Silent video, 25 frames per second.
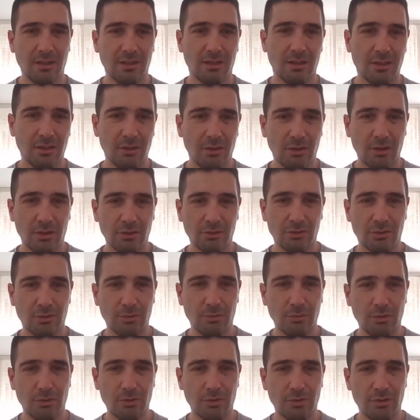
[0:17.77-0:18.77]
he lost
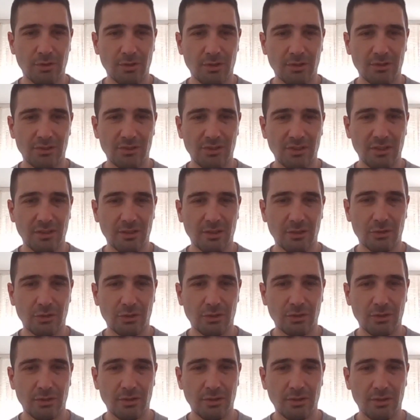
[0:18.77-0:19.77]
to Munhoz,
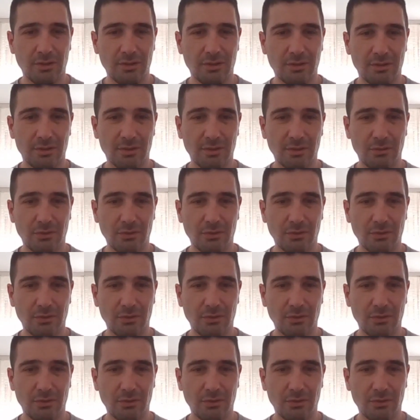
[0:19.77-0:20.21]
Dillashaw,